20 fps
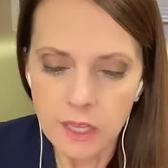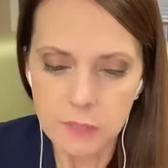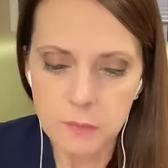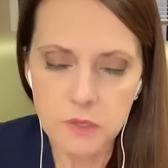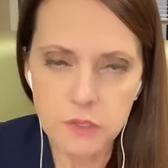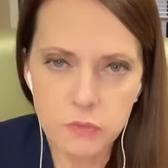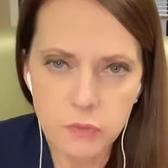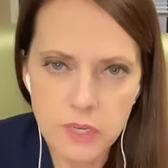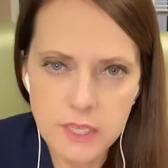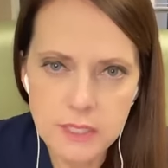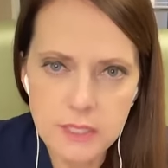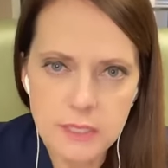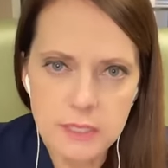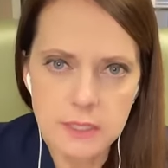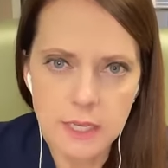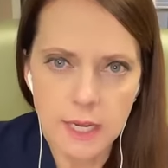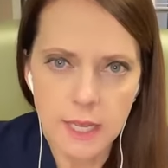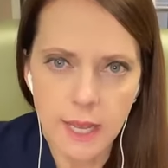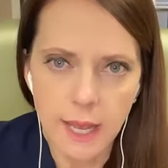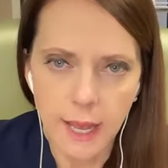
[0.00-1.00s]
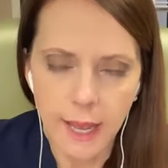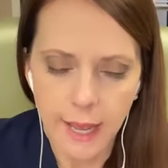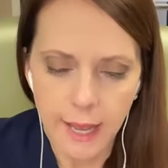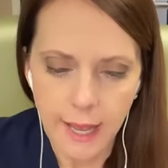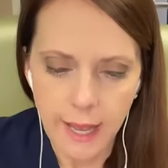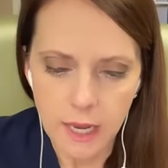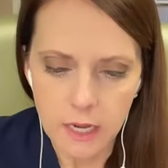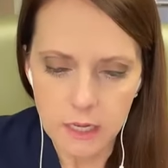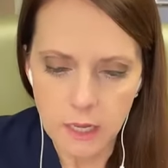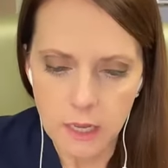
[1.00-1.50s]
The most recent study I
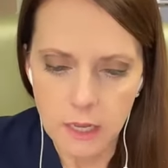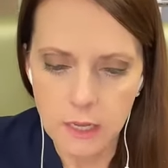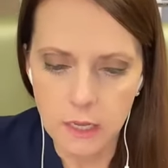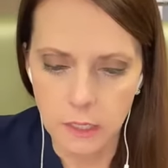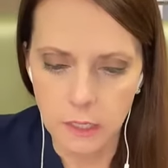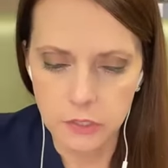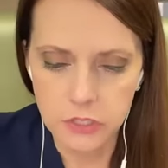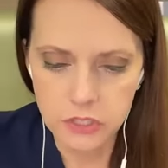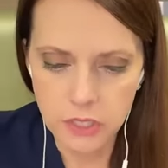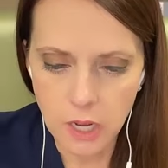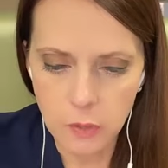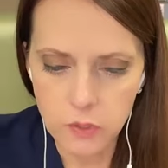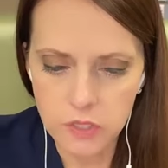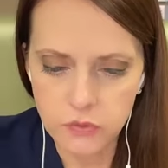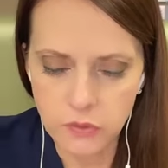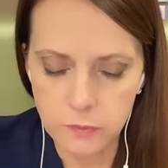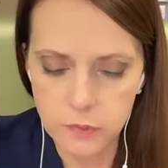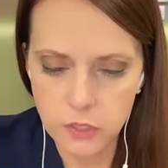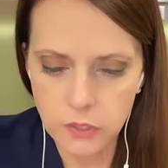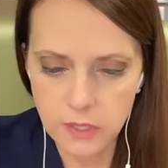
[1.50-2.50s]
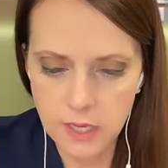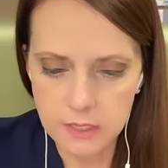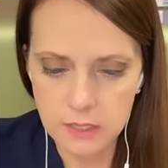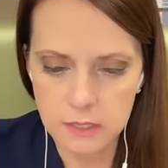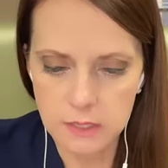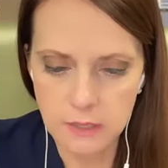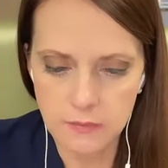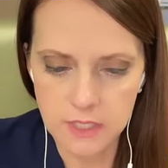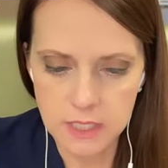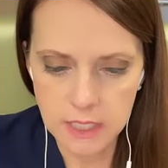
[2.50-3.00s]
had or saw was from
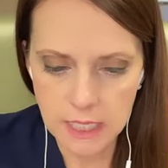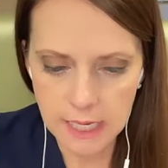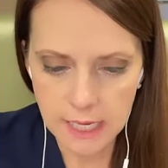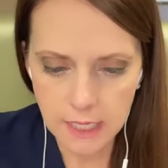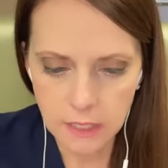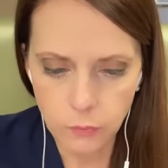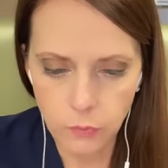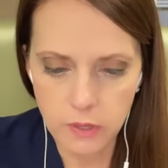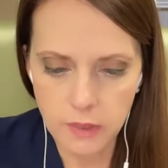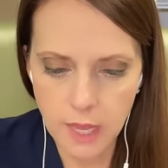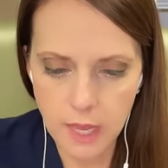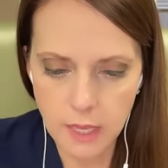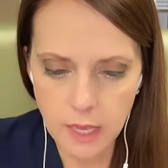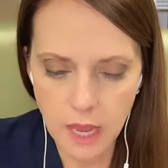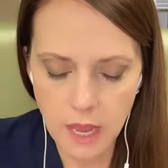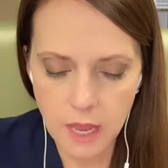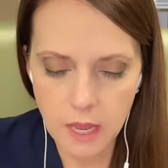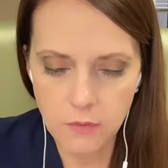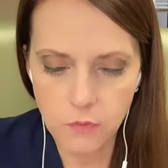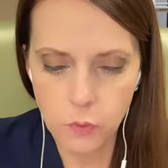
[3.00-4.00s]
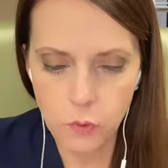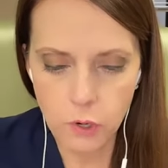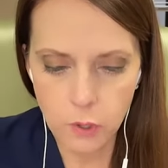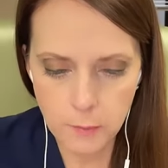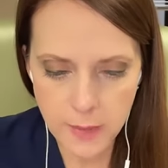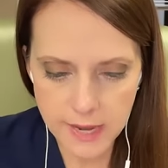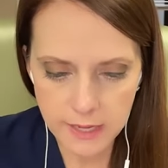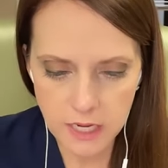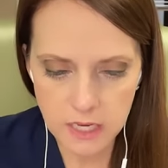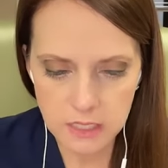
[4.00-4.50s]
2017, where they gave
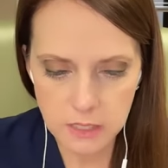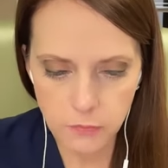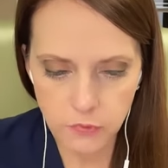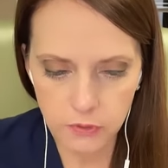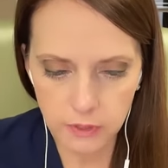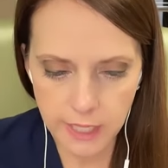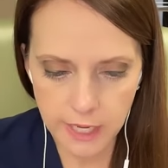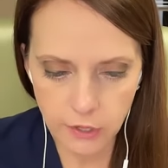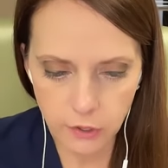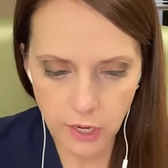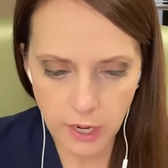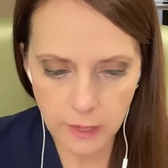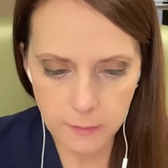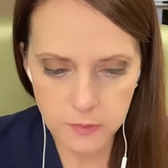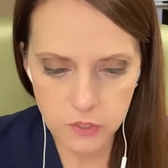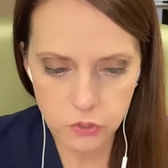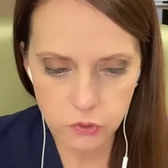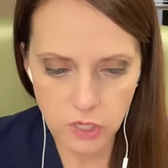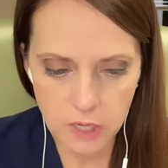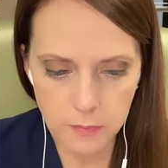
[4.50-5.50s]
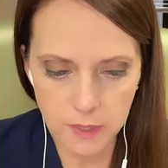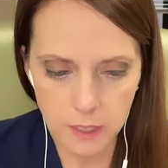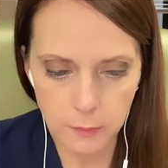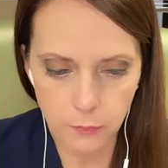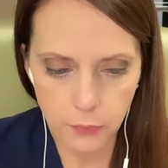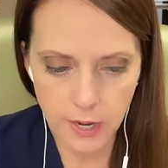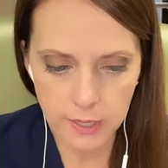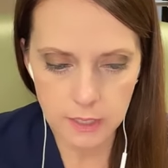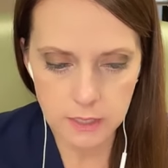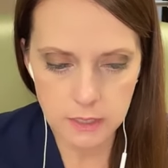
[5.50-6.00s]
oral magnesium for leg cramps treatment in
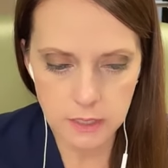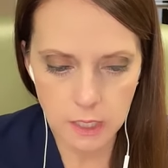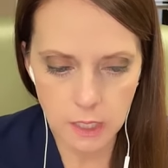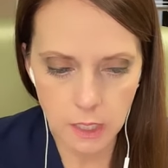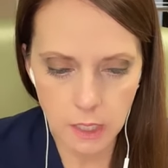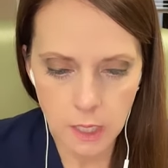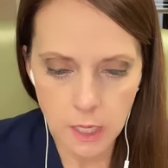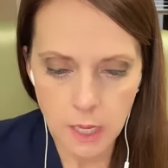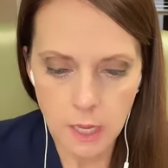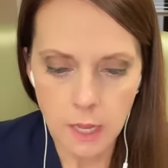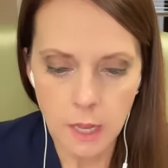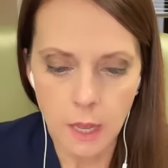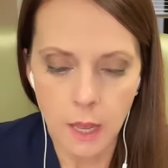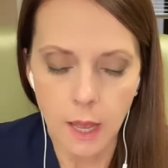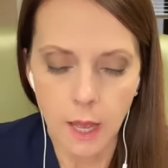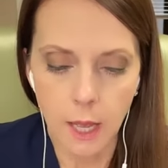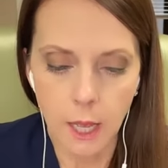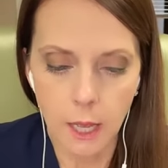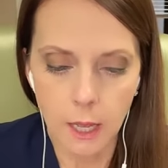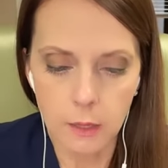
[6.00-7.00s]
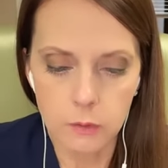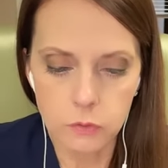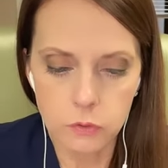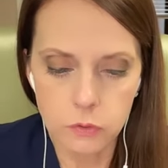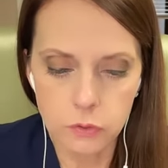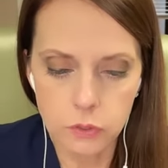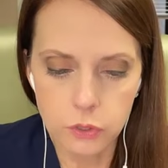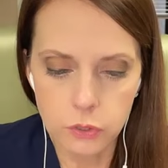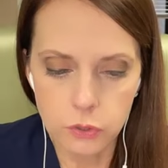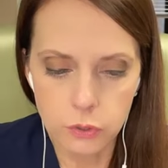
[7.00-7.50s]
pregnancy
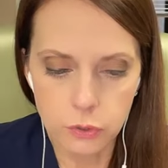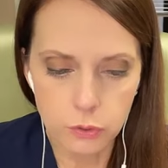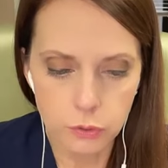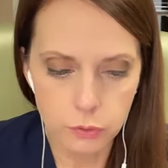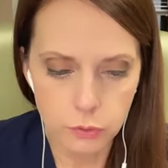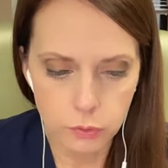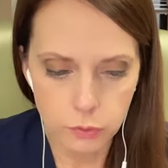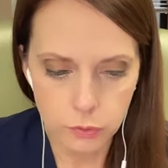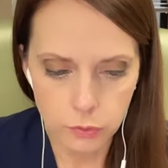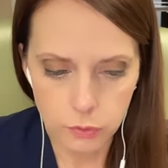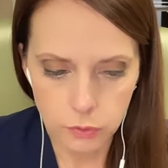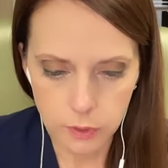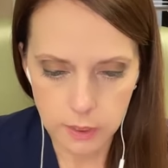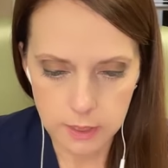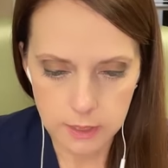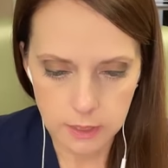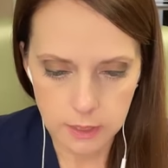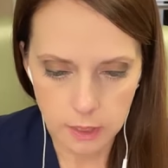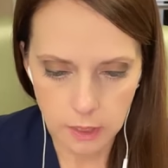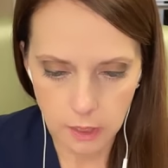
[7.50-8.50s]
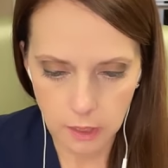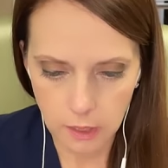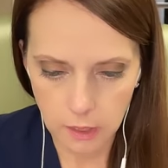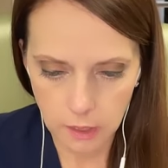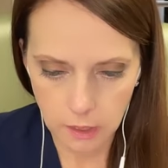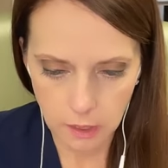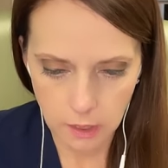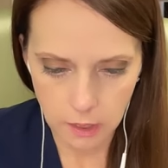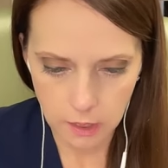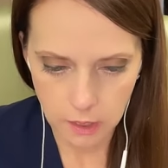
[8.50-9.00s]

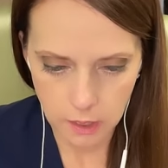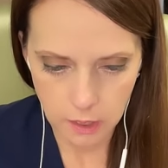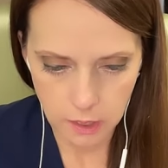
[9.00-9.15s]
to,